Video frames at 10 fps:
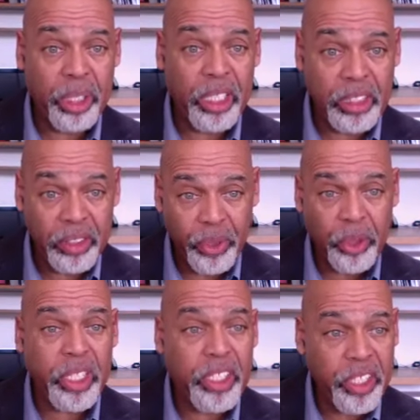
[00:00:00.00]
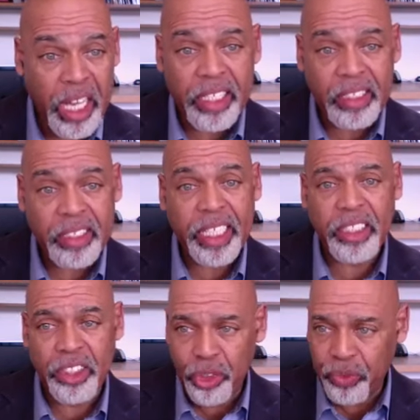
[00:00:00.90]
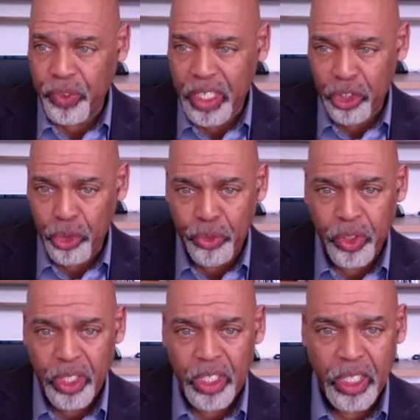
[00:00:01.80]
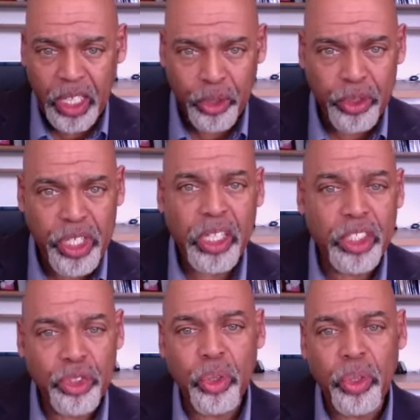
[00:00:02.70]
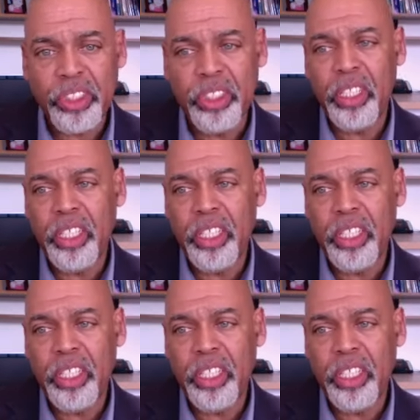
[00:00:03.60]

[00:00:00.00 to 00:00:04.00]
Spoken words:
Because if you're in the United States and you're telling stories